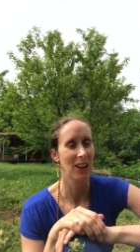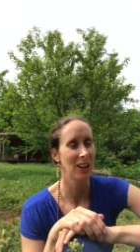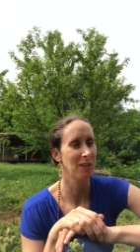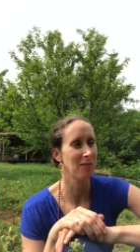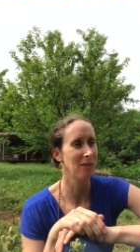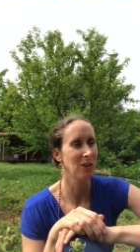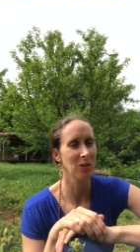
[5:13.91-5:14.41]

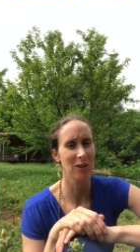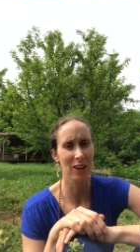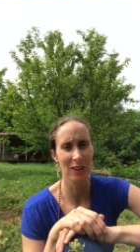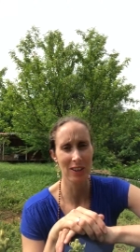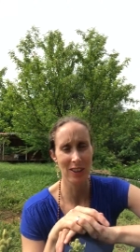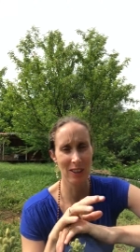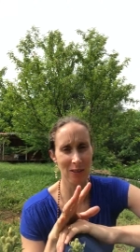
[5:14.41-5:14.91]
um,
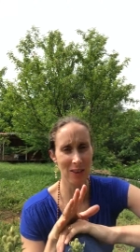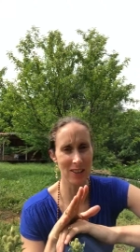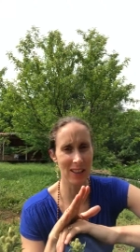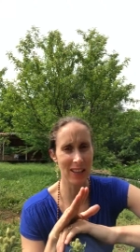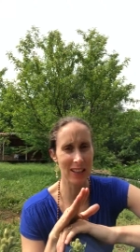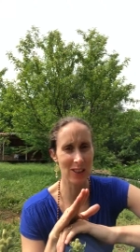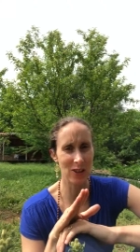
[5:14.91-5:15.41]
although there is
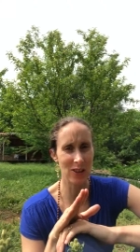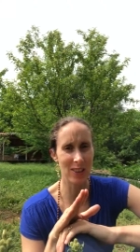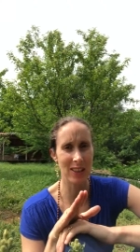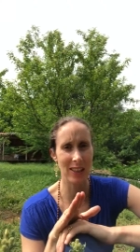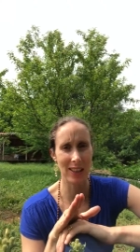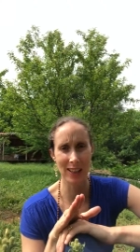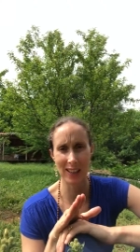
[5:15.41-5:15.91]
the
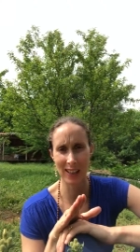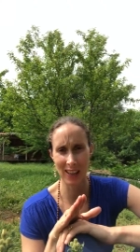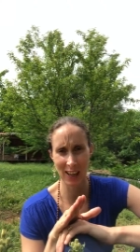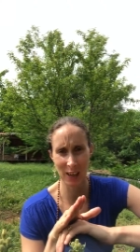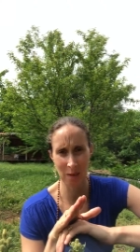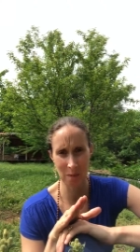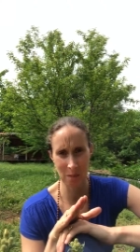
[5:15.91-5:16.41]
interesting
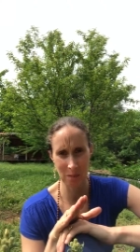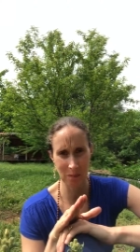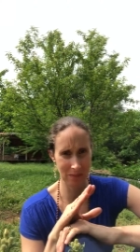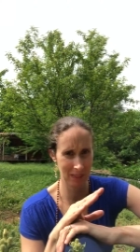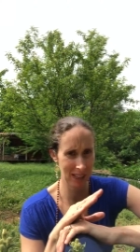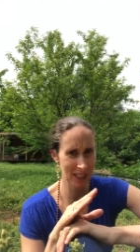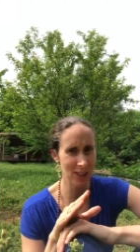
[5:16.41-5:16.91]
um,
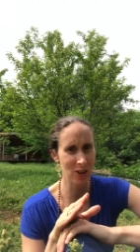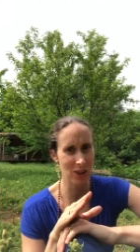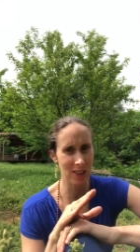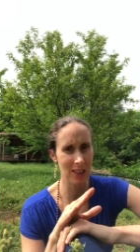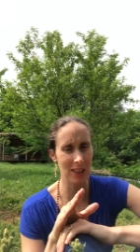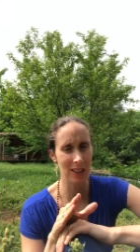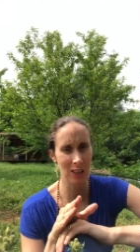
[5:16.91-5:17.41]

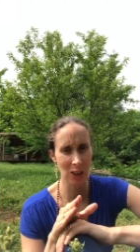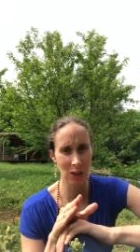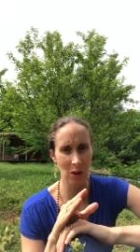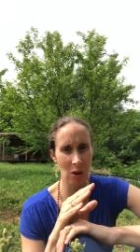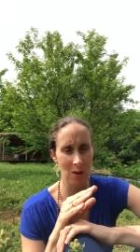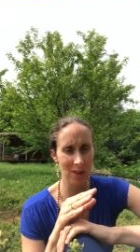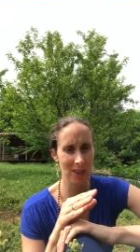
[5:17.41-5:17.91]
interesting
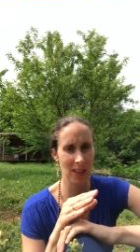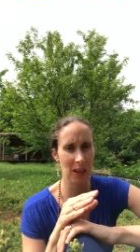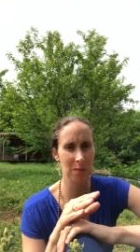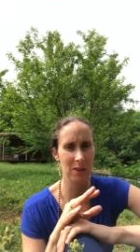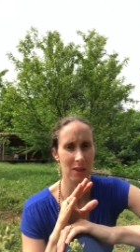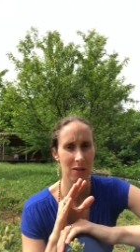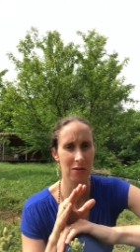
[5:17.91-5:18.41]
new
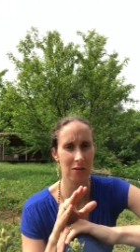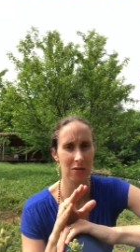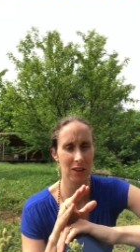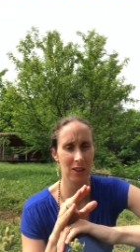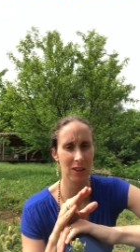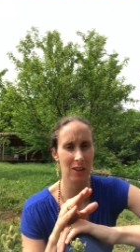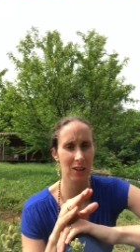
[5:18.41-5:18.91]
concept of
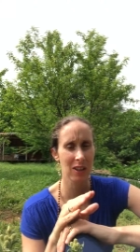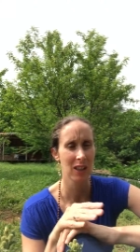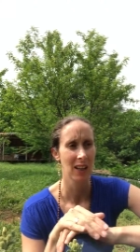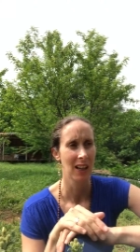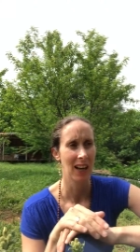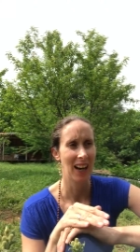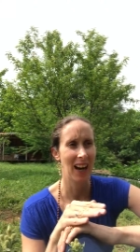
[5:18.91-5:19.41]
you know
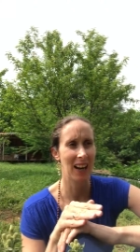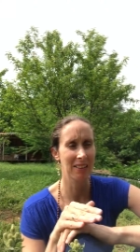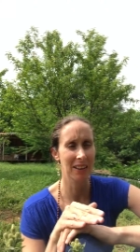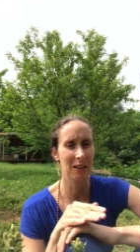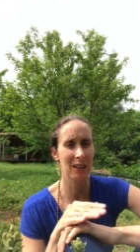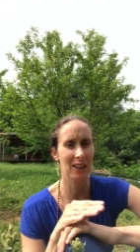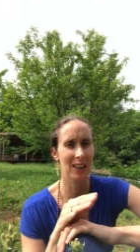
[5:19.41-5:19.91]

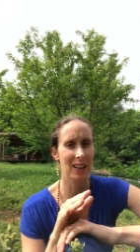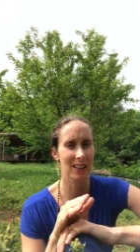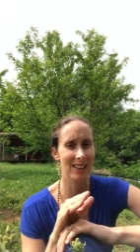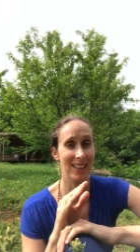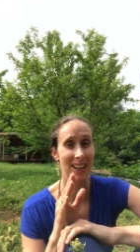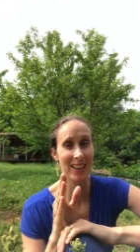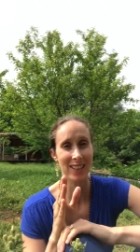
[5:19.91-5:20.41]
having
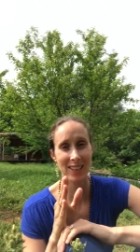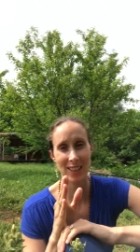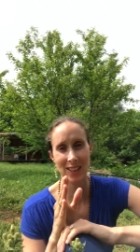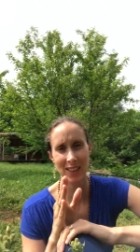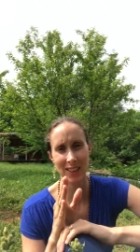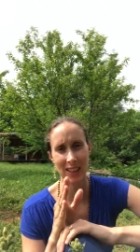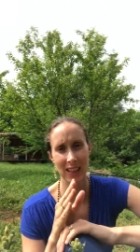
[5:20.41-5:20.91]
kids later,
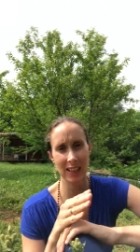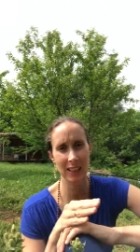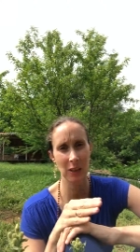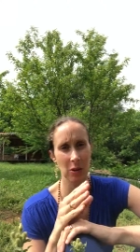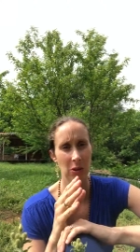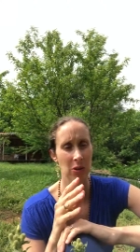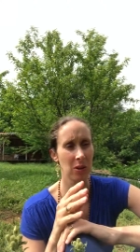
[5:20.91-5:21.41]
and then
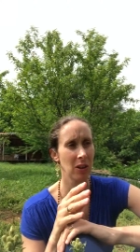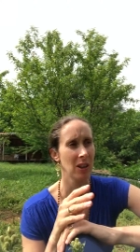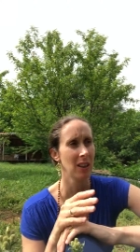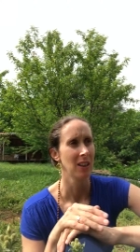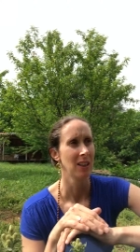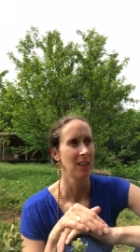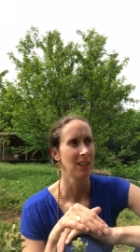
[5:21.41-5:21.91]
you're,
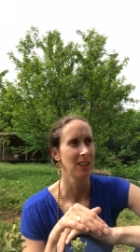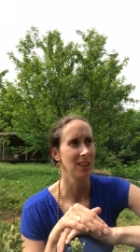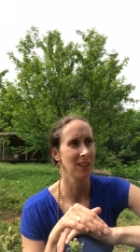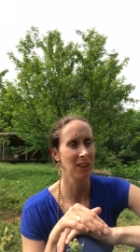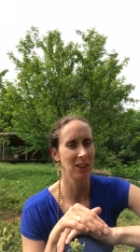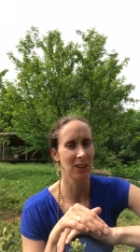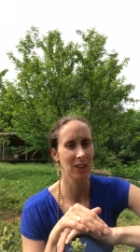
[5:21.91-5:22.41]
you
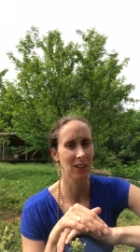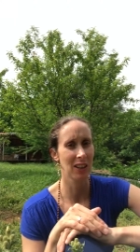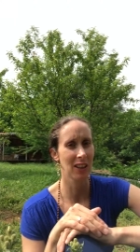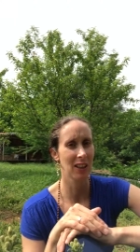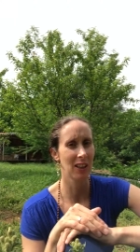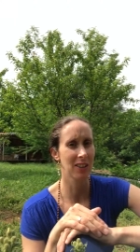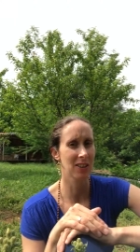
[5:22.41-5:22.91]
know,
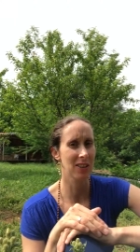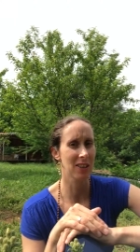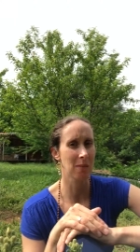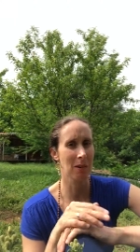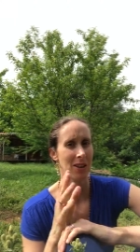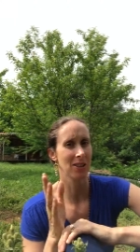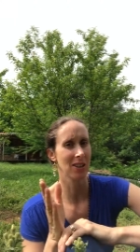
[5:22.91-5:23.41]
just
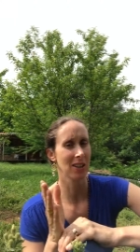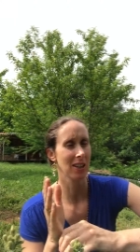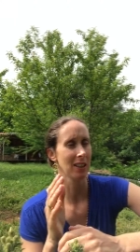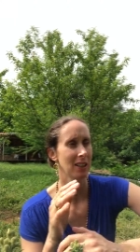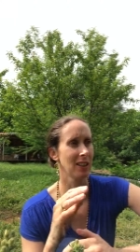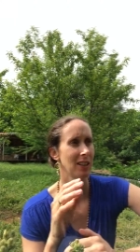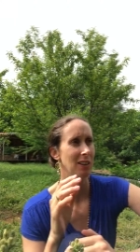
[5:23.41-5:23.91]

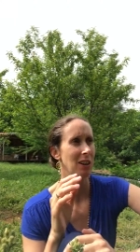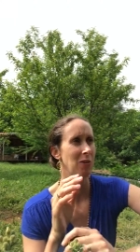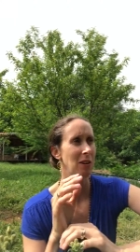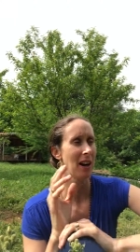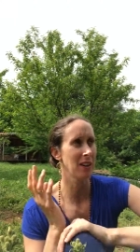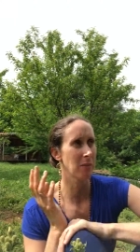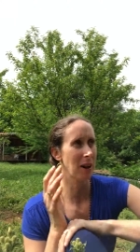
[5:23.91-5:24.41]
imagining that
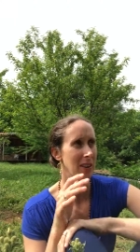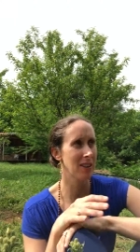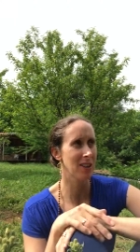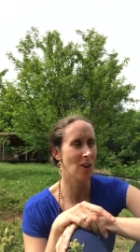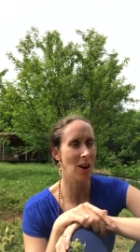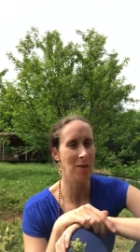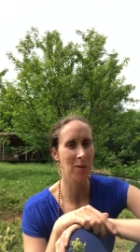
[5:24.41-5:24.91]
around about the
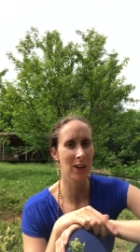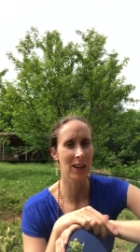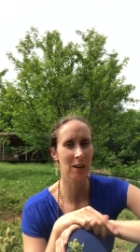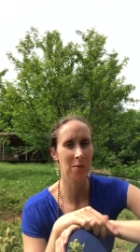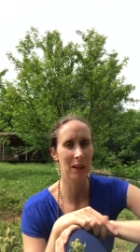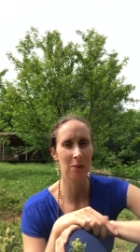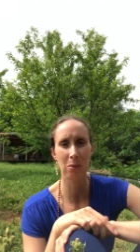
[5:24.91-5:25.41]
time I
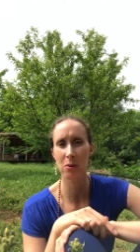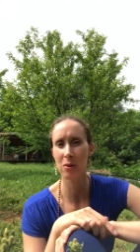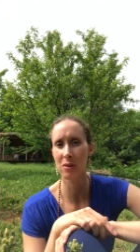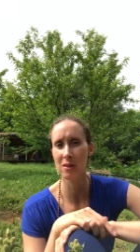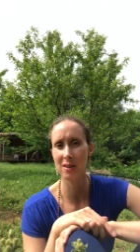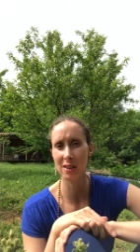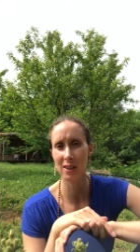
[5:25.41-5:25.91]
hit
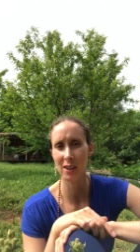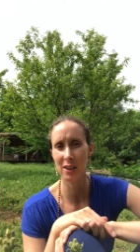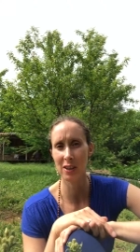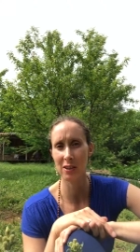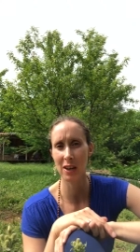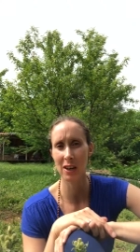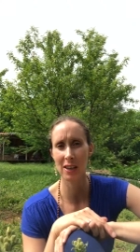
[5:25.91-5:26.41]
menopause, you
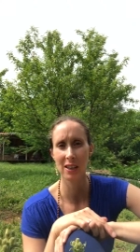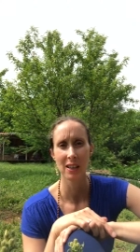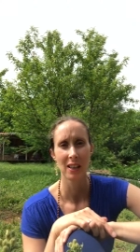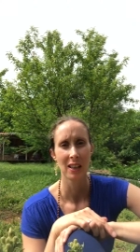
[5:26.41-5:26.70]
know, uh,